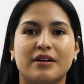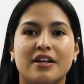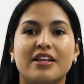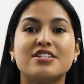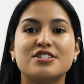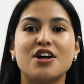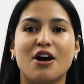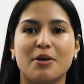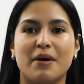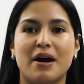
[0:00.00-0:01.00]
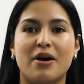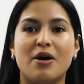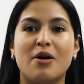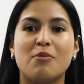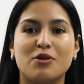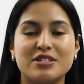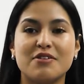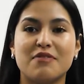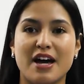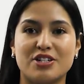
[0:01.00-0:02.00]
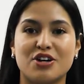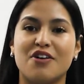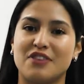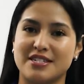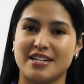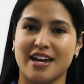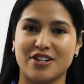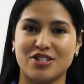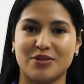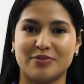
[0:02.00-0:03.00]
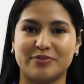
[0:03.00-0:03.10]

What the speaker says: Let's talk about multi-factor authentication.